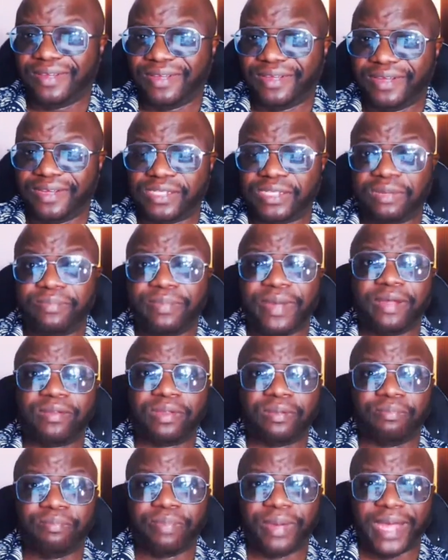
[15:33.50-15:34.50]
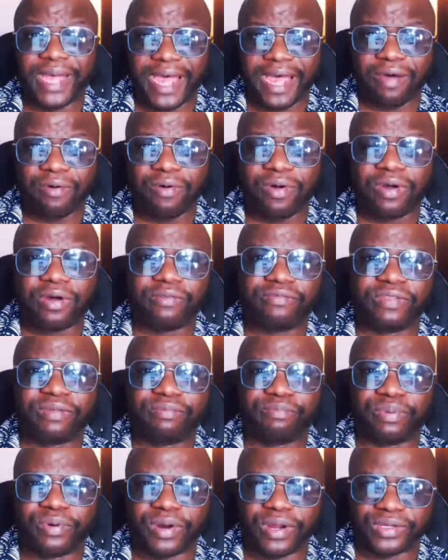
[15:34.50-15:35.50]
it's about the power of the
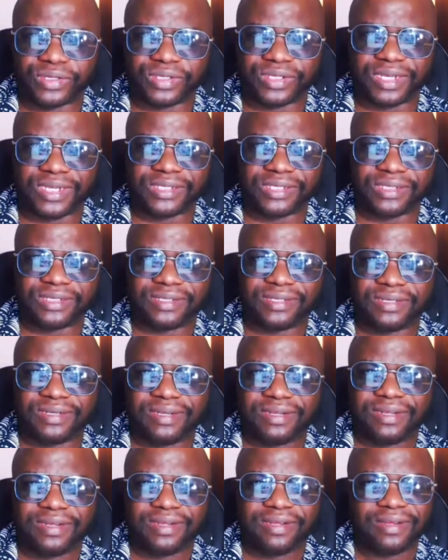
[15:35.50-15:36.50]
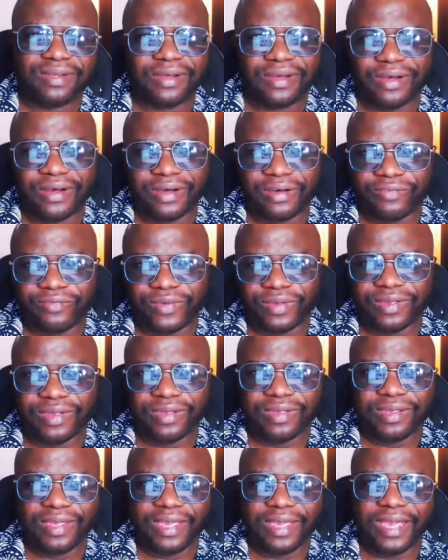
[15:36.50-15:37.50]
process, of
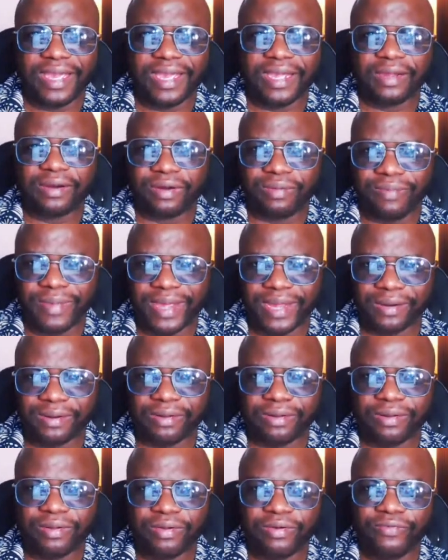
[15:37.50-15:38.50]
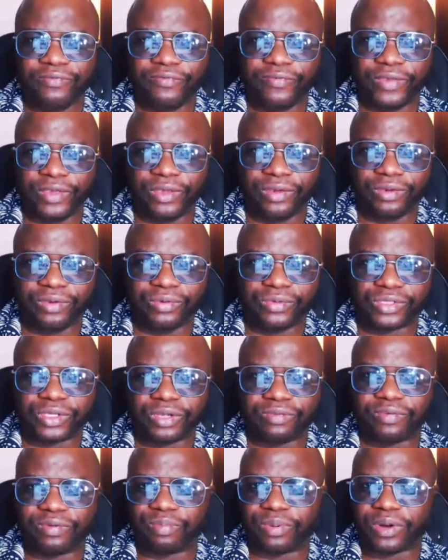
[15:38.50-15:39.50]
incremental views
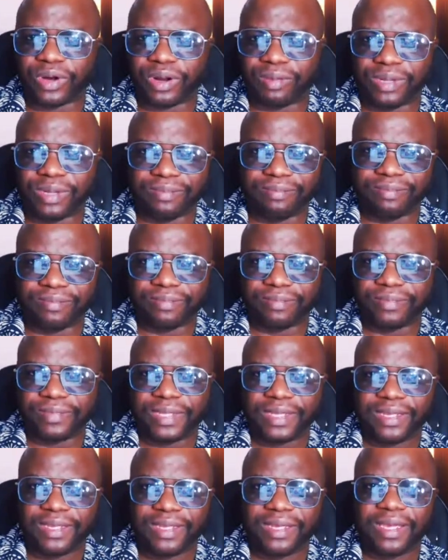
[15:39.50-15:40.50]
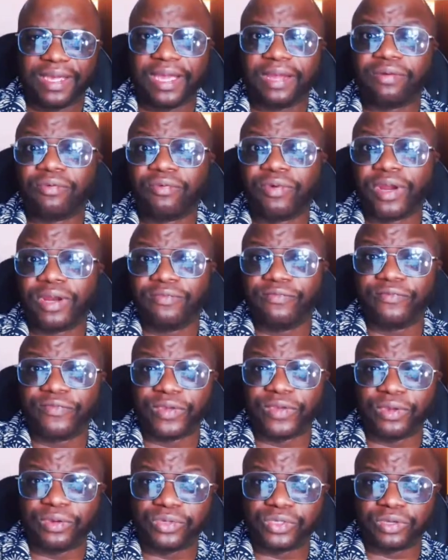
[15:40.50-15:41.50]
of a problem, iterative
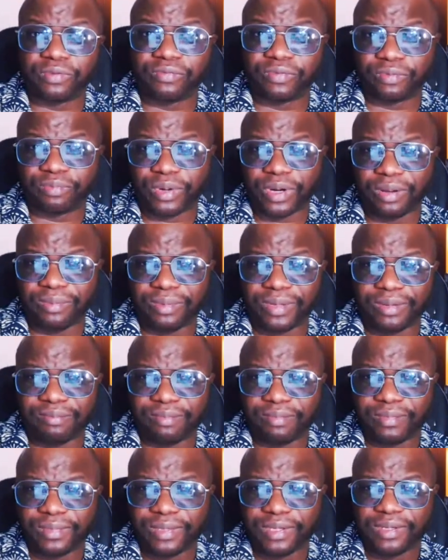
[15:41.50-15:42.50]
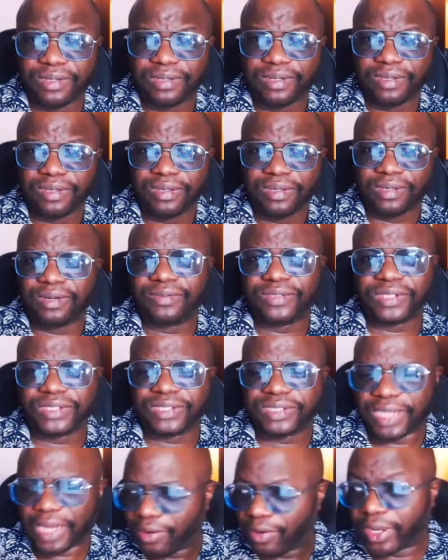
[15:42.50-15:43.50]
views of a problem. You don't just
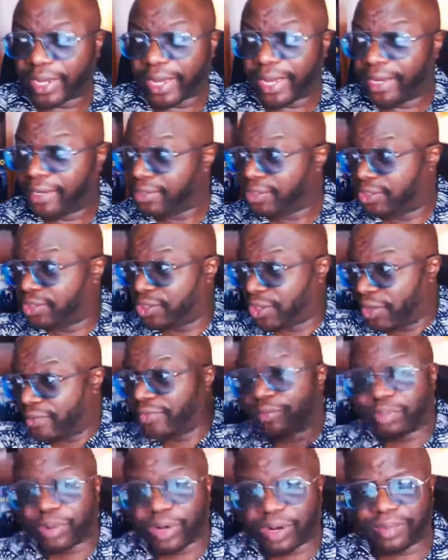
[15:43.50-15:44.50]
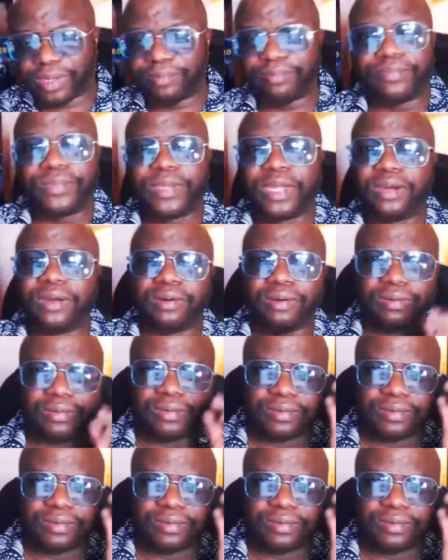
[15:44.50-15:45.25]
say, okay, solve the problem. No,